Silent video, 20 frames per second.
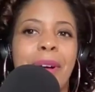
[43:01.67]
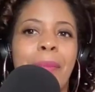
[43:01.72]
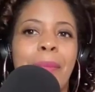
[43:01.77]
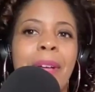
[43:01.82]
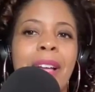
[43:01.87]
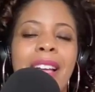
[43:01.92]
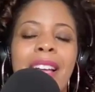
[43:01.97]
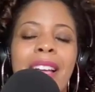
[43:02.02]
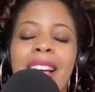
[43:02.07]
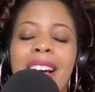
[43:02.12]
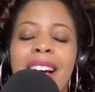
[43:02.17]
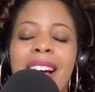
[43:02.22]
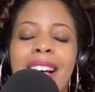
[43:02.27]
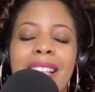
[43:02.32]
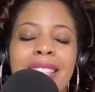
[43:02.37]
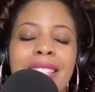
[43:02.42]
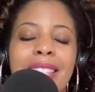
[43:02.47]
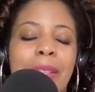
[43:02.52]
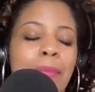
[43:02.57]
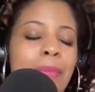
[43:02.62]
from
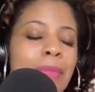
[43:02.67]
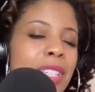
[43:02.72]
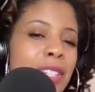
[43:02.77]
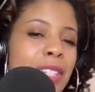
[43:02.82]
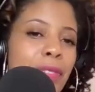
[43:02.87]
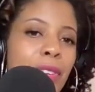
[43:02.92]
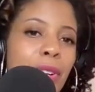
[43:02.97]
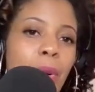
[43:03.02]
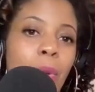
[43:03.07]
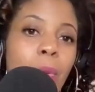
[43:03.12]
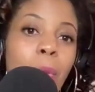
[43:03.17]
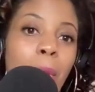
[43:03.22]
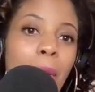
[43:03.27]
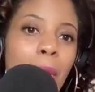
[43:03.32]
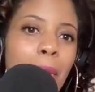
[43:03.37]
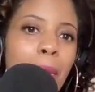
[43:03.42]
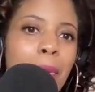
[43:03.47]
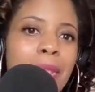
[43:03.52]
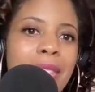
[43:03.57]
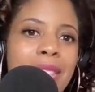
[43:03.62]
some different
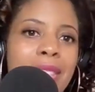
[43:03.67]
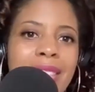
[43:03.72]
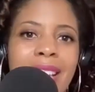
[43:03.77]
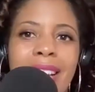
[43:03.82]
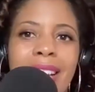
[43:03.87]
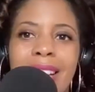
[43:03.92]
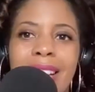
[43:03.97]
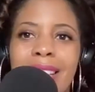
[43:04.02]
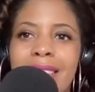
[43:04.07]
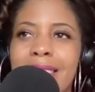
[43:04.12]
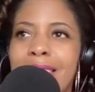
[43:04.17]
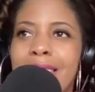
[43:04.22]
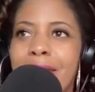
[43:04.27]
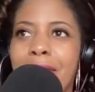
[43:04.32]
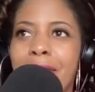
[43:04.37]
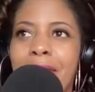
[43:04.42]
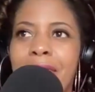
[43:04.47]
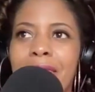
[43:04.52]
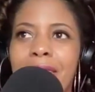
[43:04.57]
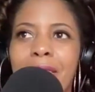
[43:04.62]
quotes,
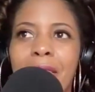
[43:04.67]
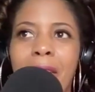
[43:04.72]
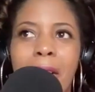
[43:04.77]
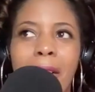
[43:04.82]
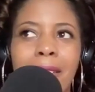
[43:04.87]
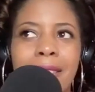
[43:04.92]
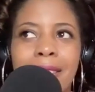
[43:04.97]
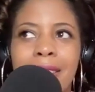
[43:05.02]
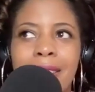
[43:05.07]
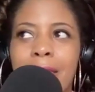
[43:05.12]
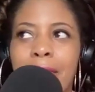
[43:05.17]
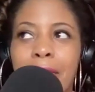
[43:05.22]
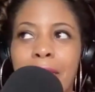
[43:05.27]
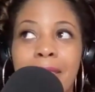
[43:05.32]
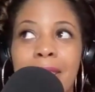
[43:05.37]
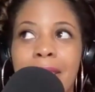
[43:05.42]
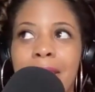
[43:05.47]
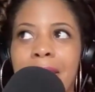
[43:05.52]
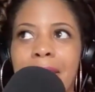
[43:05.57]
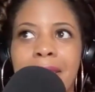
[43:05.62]
different thoughts,
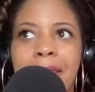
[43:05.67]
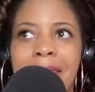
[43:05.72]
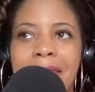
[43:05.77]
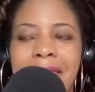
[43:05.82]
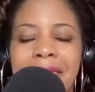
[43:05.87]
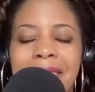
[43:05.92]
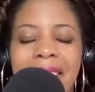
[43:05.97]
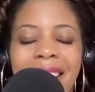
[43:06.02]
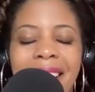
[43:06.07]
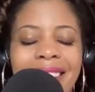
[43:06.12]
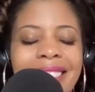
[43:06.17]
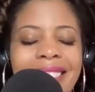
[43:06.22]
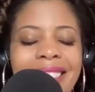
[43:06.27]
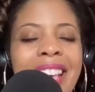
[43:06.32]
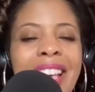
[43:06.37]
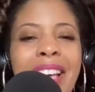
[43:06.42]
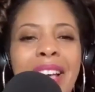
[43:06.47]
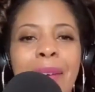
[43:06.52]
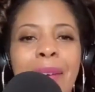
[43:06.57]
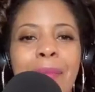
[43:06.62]
different silly TikToks.
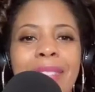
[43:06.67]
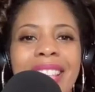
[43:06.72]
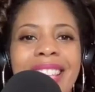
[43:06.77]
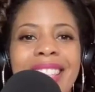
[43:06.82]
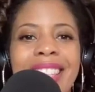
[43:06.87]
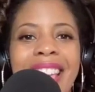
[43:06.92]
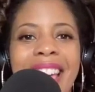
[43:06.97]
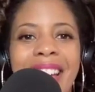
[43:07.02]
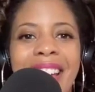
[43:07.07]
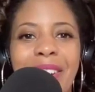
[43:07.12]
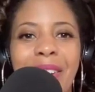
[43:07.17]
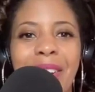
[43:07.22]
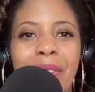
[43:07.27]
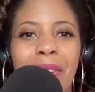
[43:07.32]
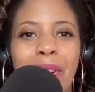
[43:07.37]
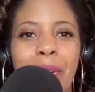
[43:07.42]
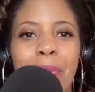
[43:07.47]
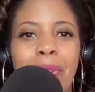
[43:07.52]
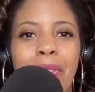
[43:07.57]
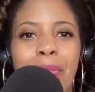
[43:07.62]
But that's at Go
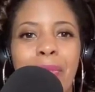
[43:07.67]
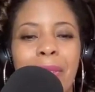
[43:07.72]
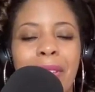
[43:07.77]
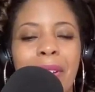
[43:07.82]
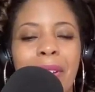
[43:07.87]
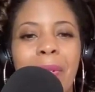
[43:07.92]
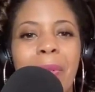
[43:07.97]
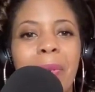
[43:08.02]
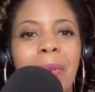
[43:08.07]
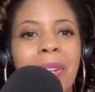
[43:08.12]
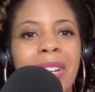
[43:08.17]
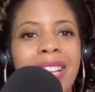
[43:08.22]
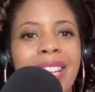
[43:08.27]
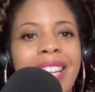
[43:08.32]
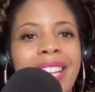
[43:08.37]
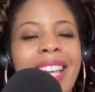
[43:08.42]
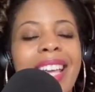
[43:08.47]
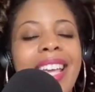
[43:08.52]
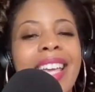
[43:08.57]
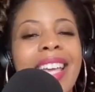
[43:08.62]
Girl Movement
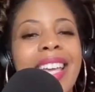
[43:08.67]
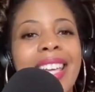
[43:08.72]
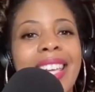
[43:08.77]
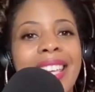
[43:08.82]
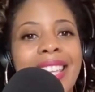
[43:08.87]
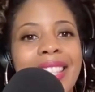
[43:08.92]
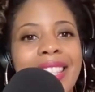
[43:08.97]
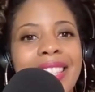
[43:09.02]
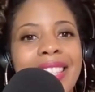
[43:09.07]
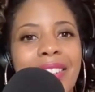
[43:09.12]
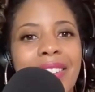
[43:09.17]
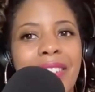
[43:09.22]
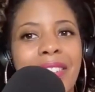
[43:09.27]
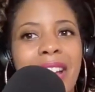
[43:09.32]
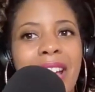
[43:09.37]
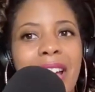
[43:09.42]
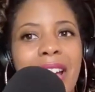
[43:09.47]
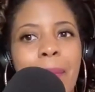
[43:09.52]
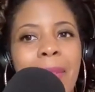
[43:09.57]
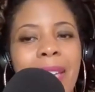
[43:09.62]
on
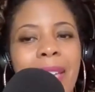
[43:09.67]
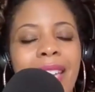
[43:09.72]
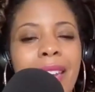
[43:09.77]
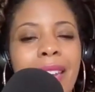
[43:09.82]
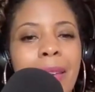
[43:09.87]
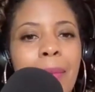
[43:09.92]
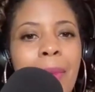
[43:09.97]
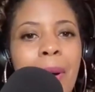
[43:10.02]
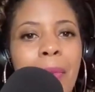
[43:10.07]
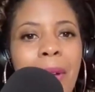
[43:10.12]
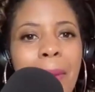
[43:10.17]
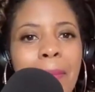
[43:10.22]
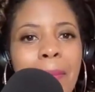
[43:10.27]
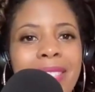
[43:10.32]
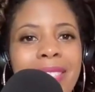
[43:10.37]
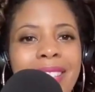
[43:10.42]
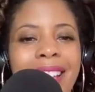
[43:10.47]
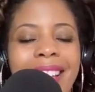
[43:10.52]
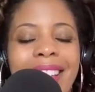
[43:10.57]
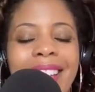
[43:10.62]
Instagram and in my
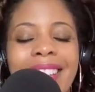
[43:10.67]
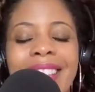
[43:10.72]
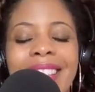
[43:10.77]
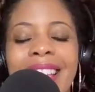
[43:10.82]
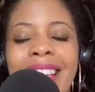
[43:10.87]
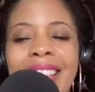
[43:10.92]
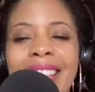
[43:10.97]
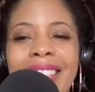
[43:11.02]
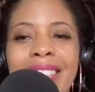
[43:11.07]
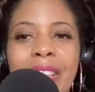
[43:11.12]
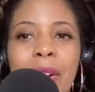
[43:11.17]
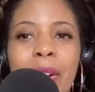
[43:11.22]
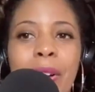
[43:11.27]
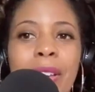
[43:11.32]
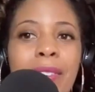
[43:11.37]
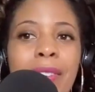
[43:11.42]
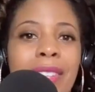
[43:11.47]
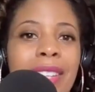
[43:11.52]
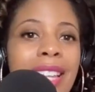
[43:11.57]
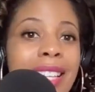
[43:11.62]
website. So
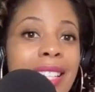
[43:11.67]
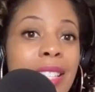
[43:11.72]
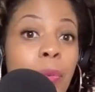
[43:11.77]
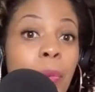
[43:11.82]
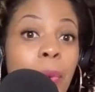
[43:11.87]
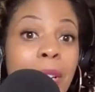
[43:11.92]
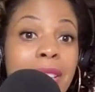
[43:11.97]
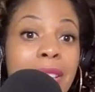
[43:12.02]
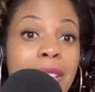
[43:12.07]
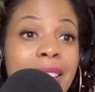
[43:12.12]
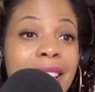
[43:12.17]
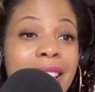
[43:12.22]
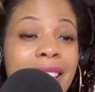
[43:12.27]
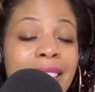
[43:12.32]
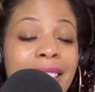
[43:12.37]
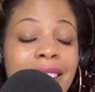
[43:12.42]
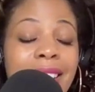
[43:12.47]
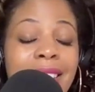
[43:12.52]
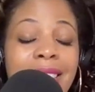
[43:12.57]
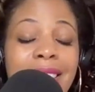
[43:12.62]
if you'd like to work
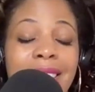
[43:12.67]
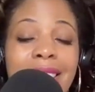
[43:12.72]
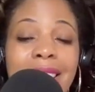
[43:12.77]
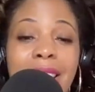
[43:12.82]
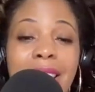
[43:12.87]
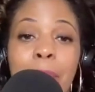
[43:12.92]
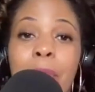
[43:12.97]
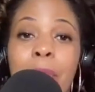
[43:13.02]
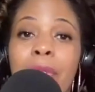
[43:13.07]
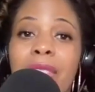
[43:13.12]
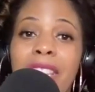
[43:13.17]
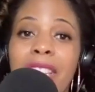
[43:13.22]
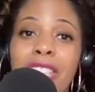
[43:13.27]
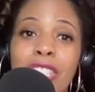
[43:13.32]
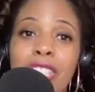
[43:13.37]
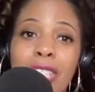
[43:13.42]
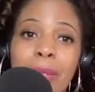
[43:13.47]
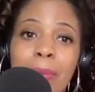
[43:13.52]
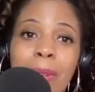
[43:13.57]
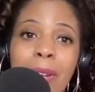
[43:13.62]
together, since I am a
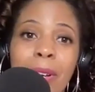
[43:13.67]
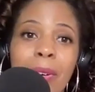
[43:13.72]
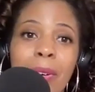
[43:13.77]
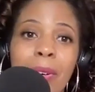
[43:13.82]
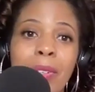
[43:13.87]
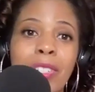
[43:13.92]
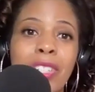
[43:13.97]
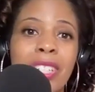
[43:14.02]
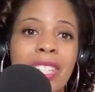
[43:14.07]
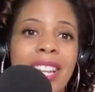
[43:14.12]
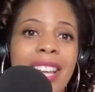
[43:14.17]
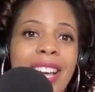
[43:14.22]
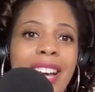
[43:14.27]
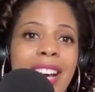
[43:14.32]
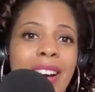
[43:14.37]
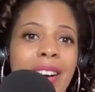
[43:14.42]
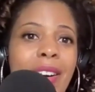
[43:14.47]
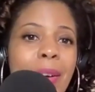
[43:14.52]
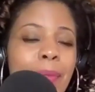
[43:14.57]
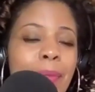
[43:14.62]
relationship coach
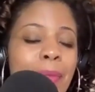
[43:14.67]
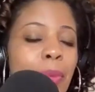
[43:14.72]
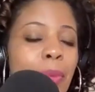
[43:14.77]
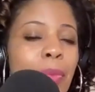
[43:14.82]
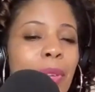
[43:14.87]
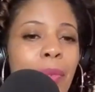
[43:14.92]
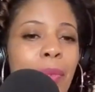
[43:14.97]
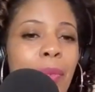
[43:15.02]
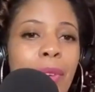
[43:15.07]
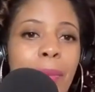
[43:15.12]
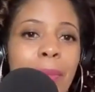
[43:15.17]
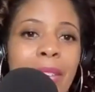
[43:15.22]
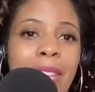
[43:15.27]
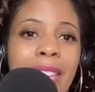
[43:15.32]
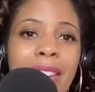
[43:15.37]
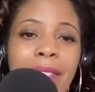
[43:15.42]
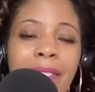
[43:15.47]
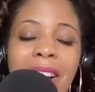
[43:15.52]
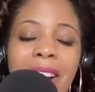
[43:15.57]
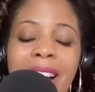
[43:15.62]
now, I'm helping
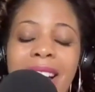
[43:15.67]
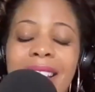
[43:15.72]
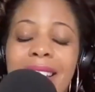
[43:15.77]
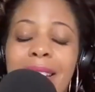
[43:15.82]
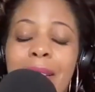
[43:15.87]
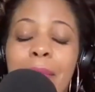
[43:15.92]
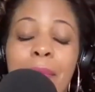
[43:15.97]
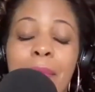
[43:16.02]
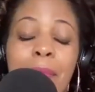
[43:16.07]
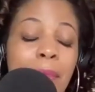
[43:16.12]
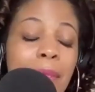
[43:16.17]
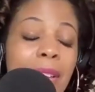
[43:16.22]
women find